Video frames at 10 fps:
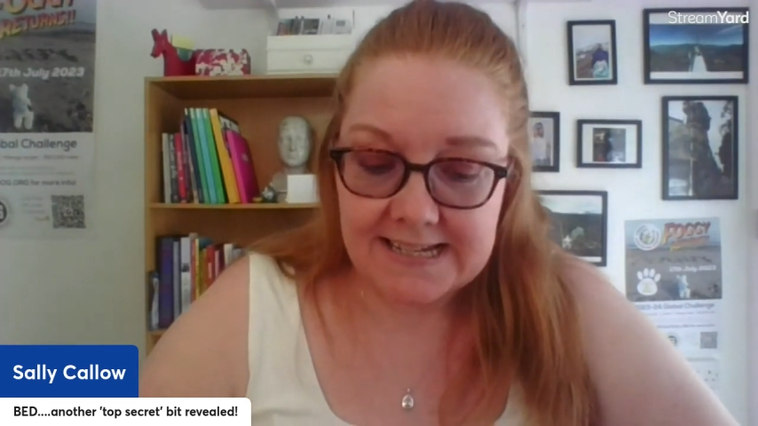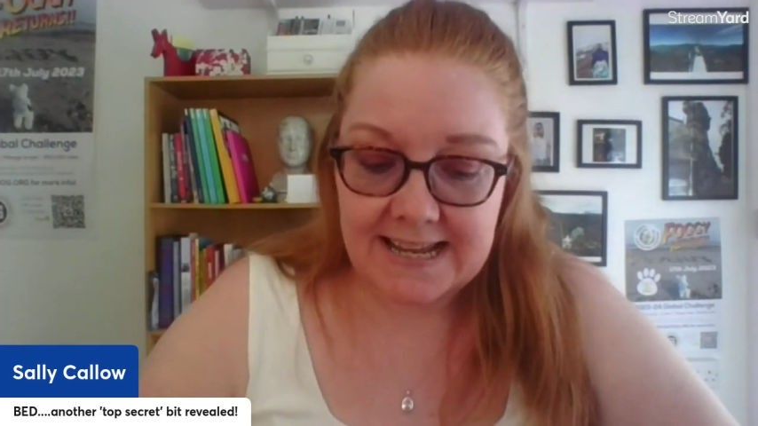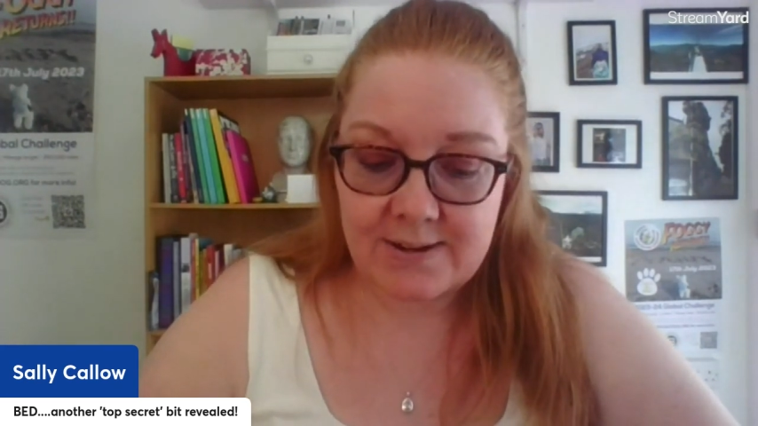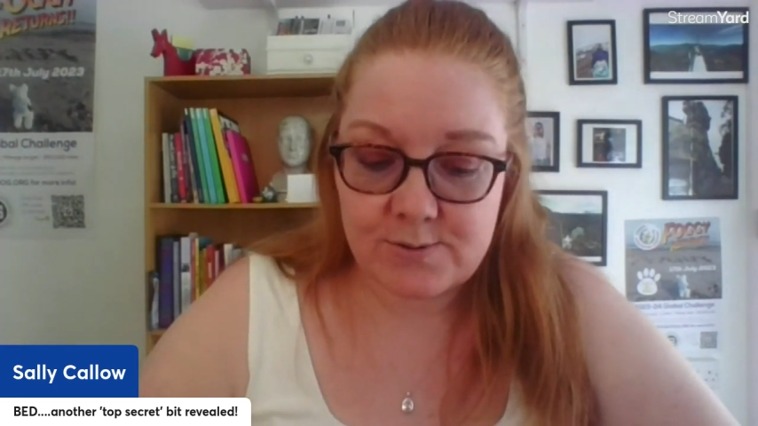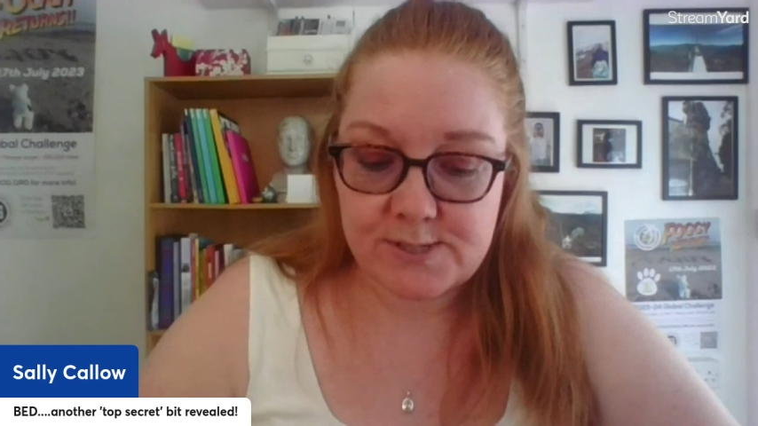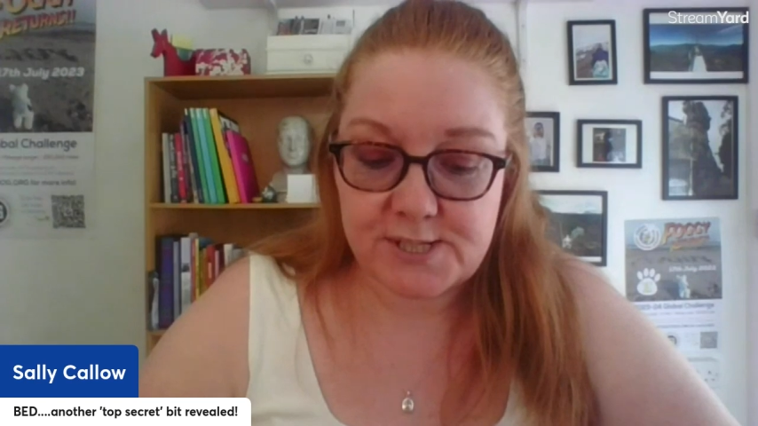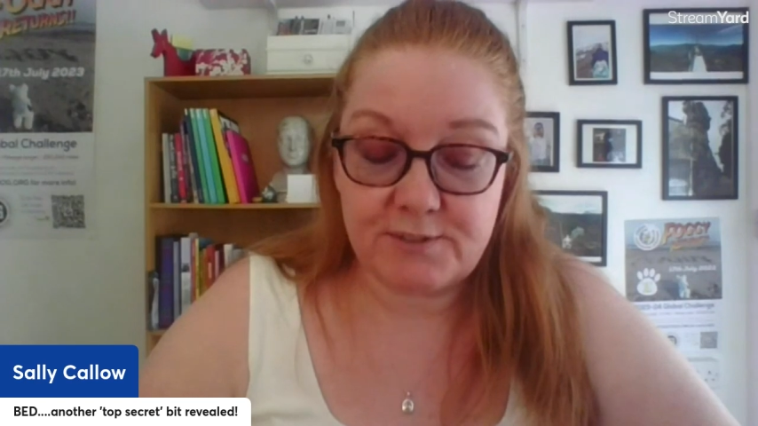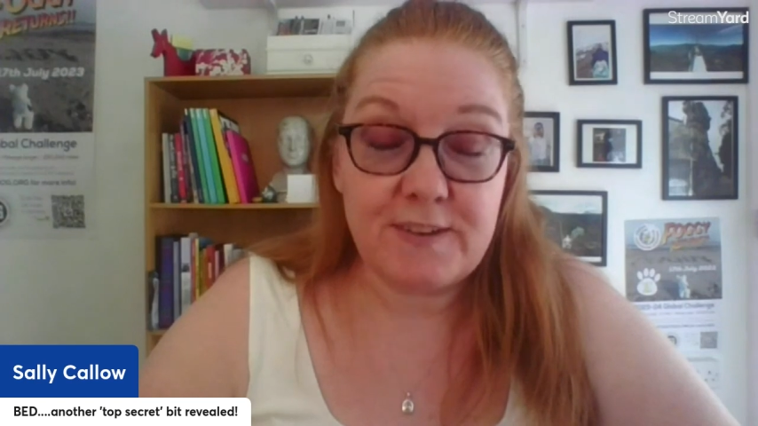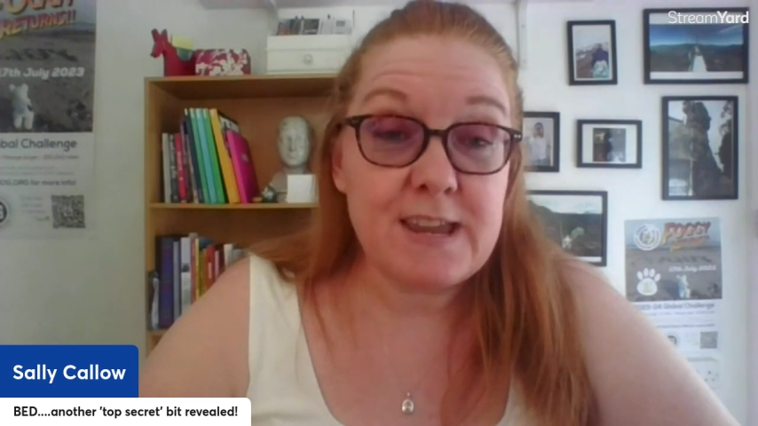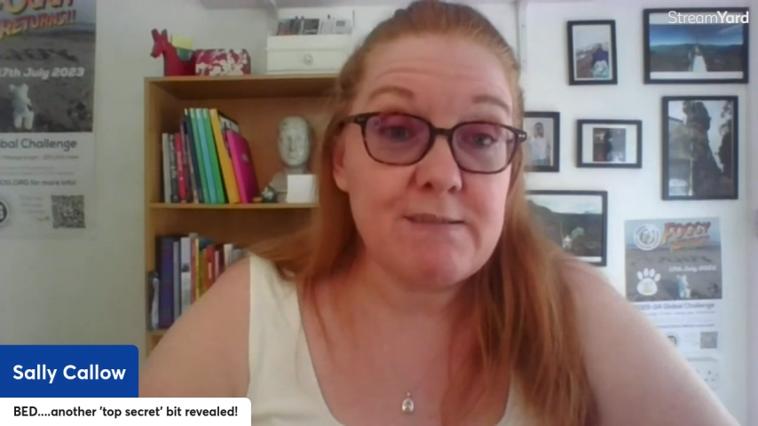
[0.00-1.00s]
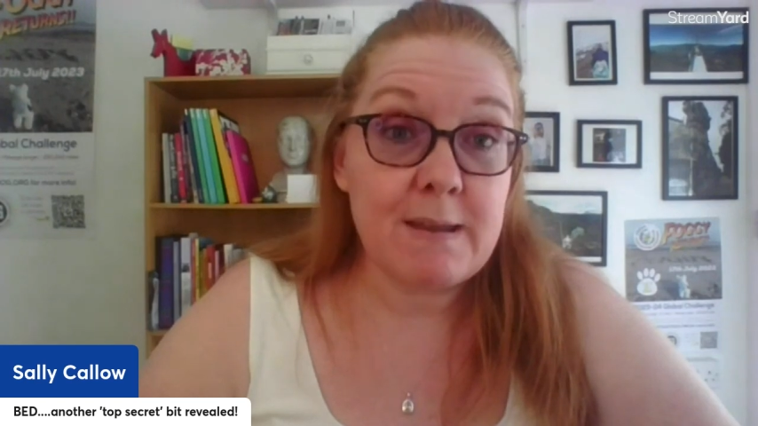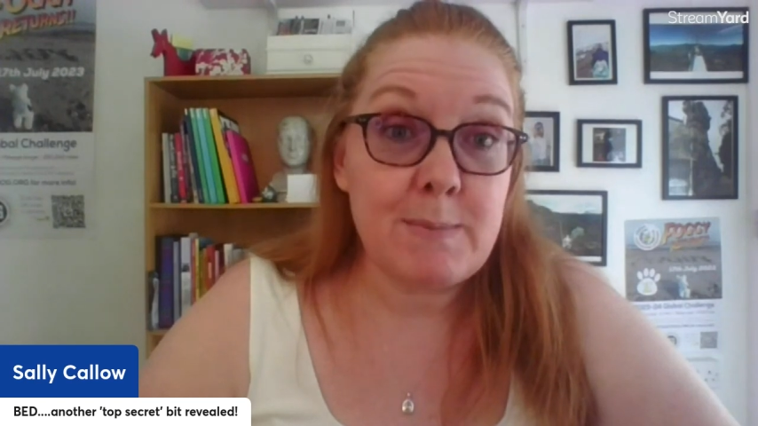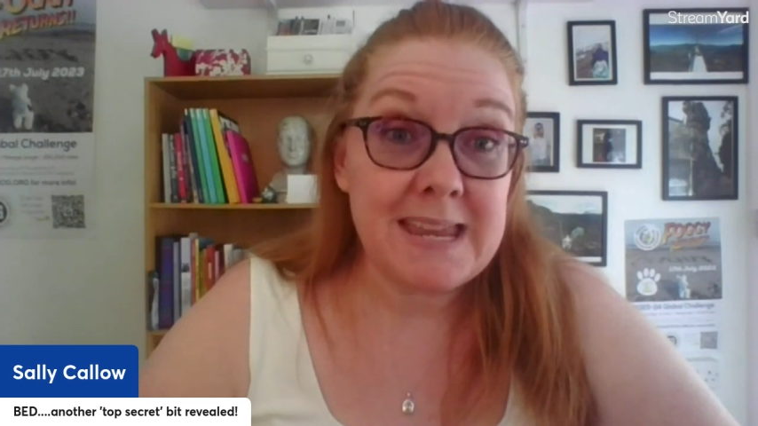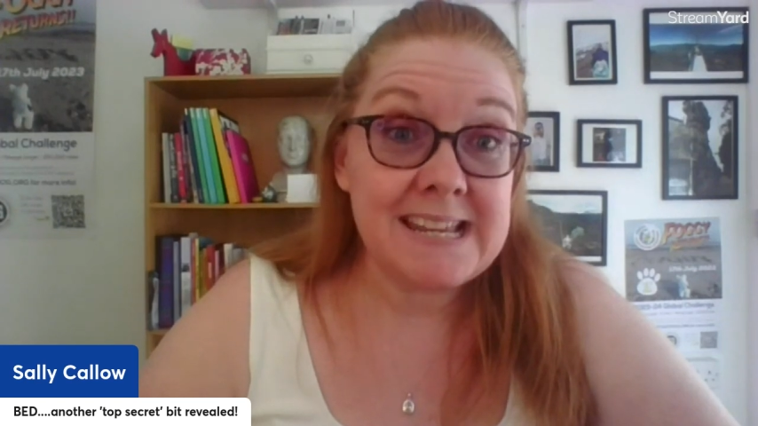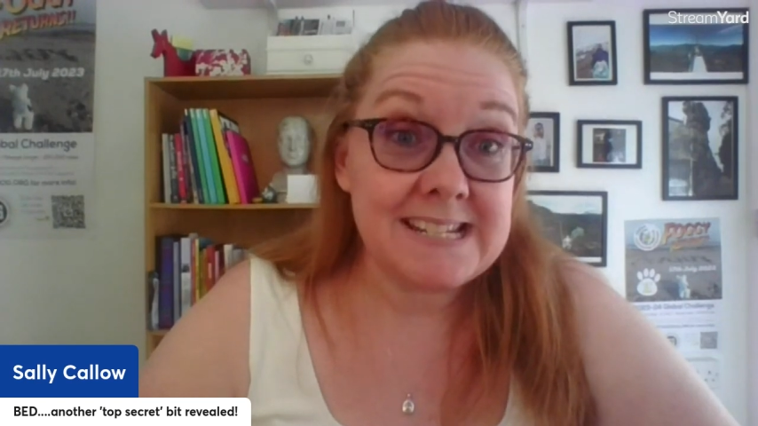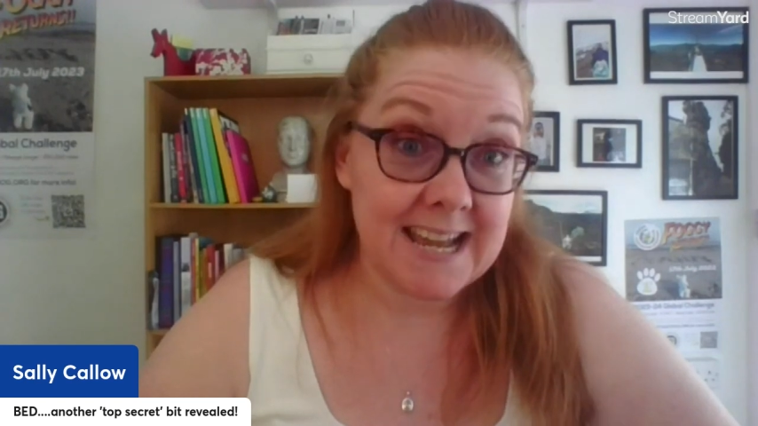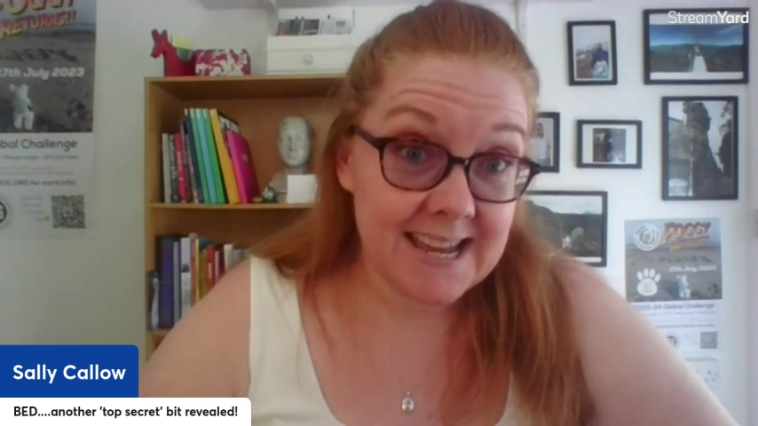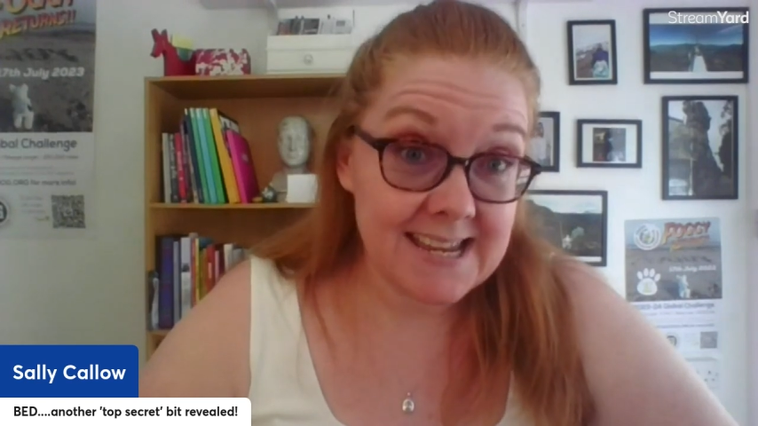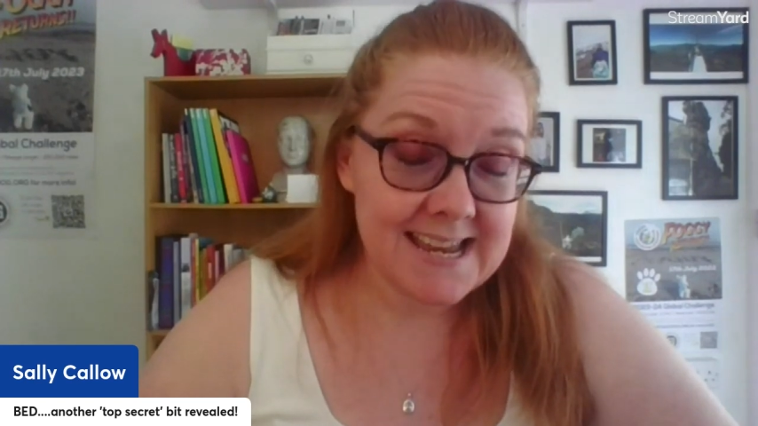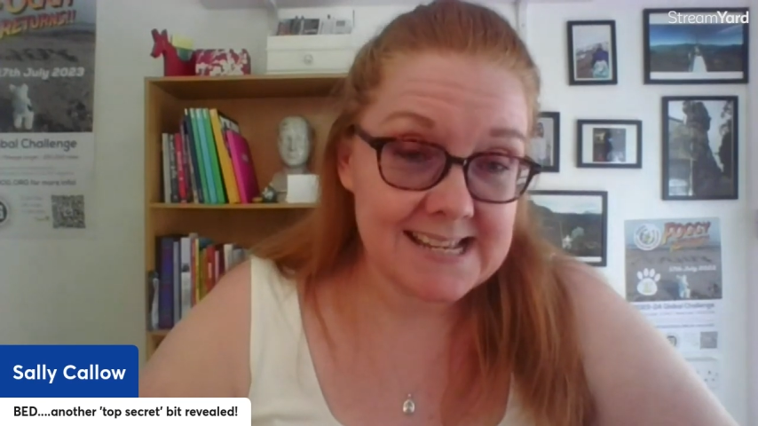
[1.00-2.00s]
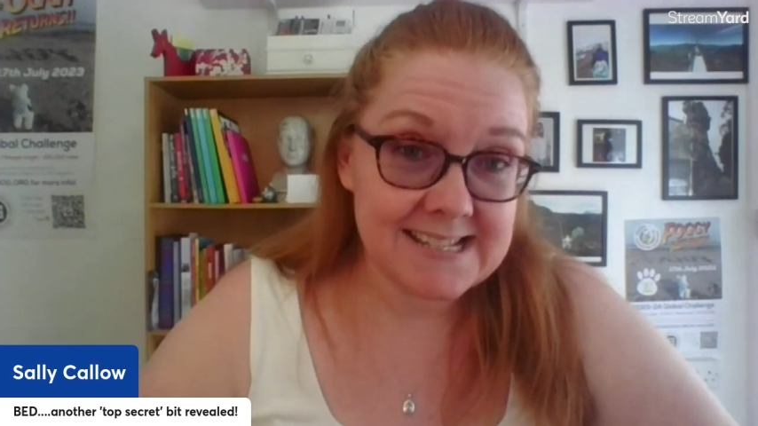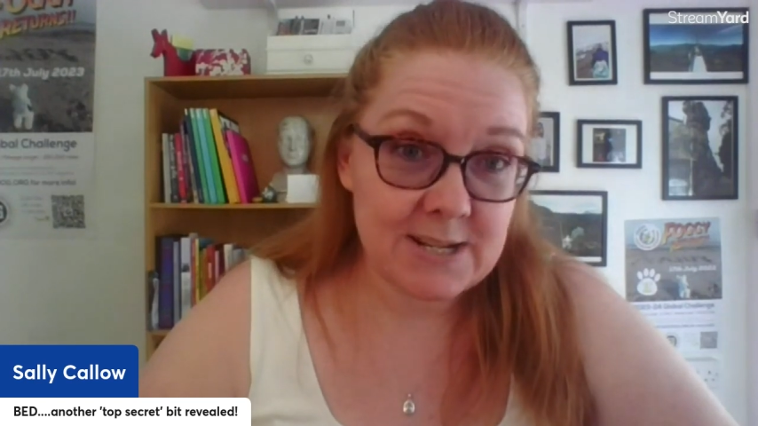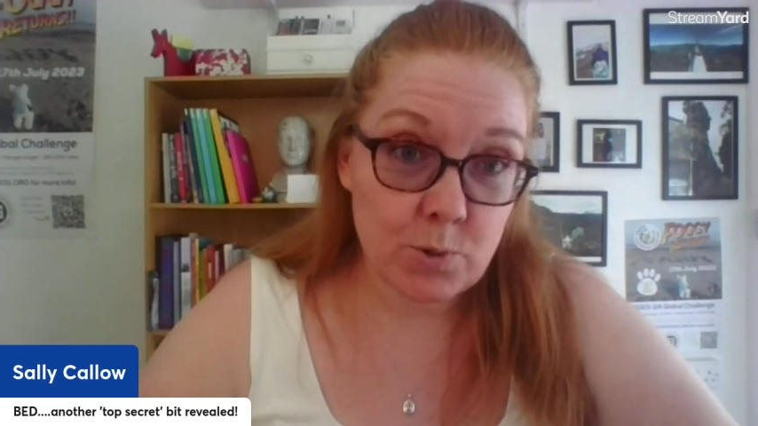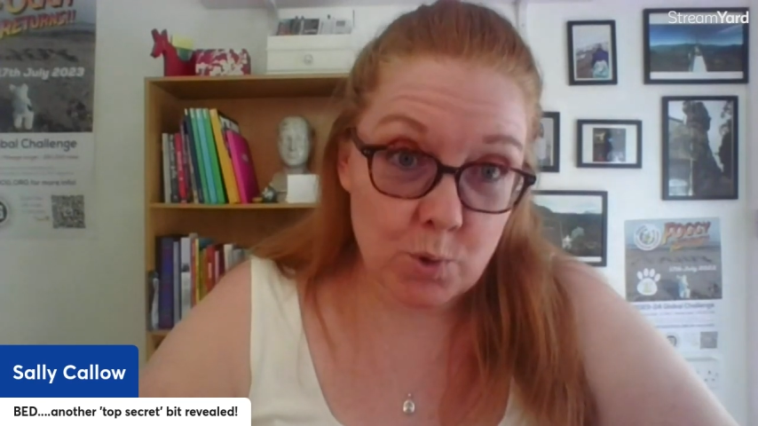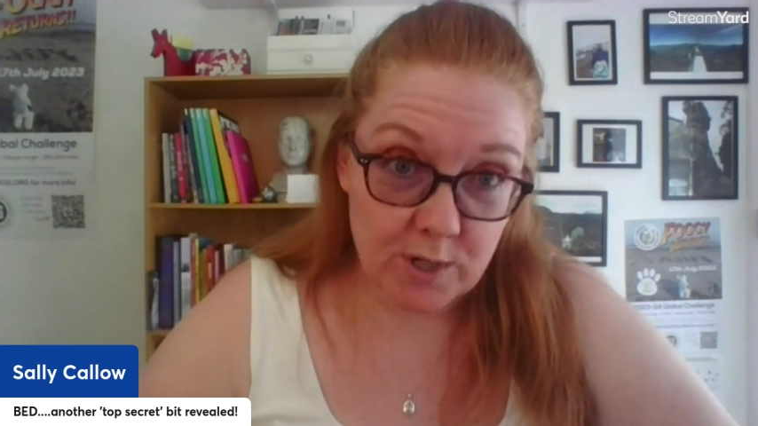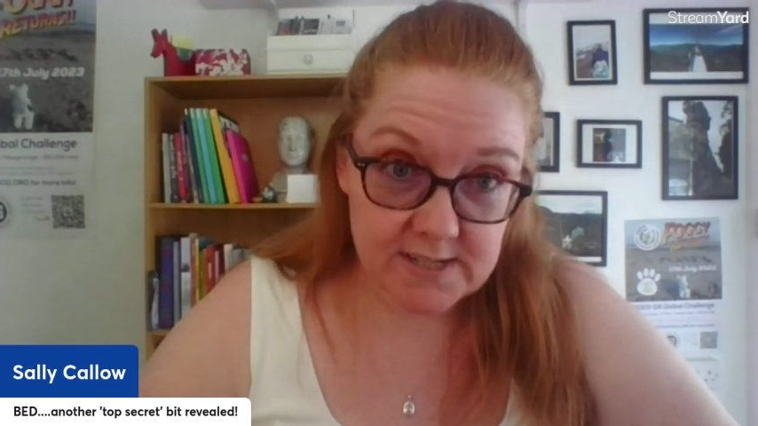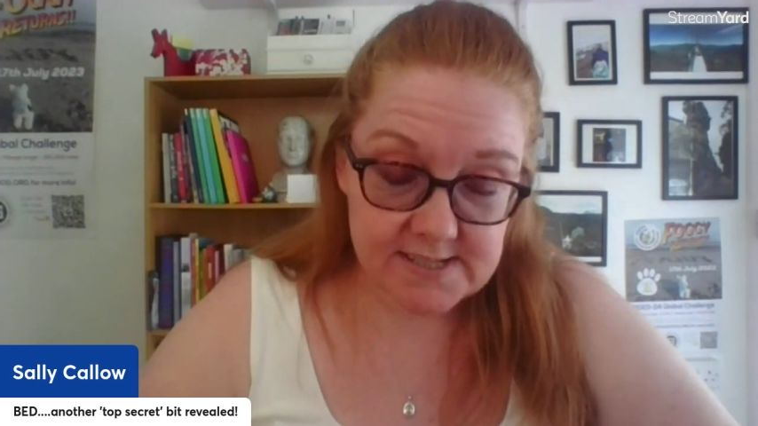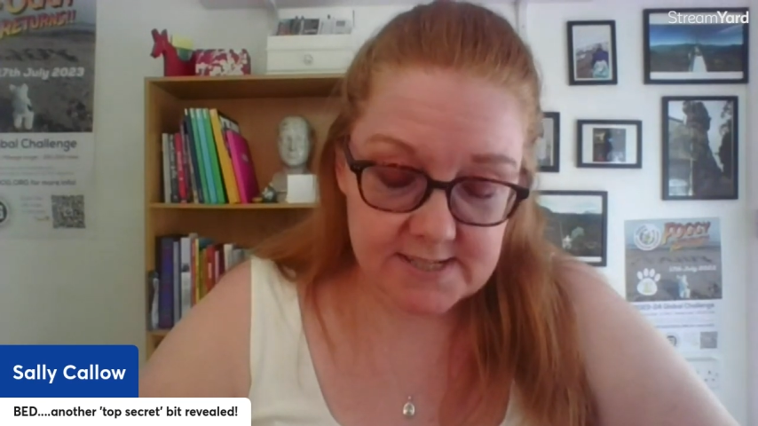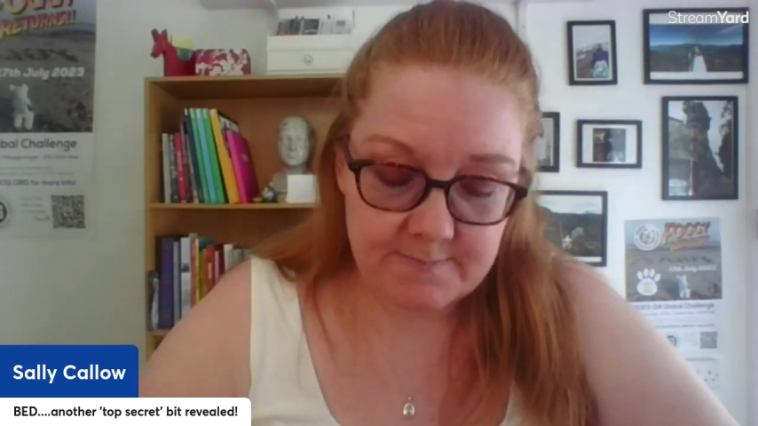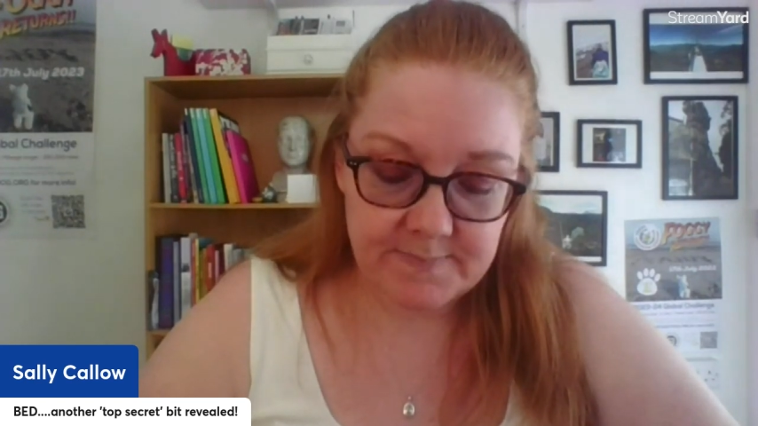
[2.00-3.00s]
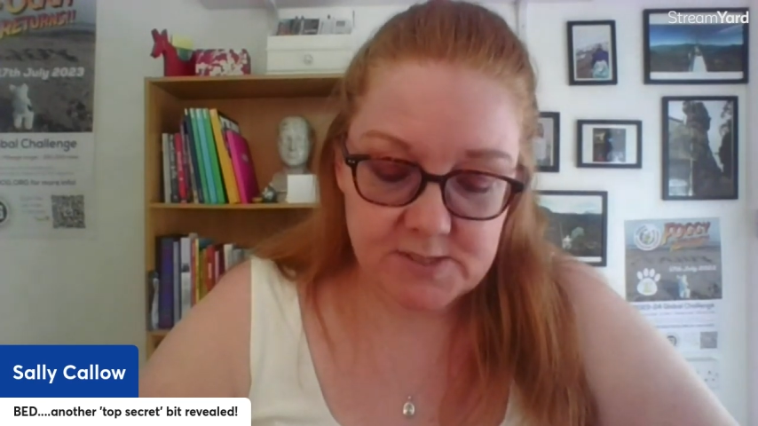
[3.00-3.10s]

Now, Severe ME Day is in August.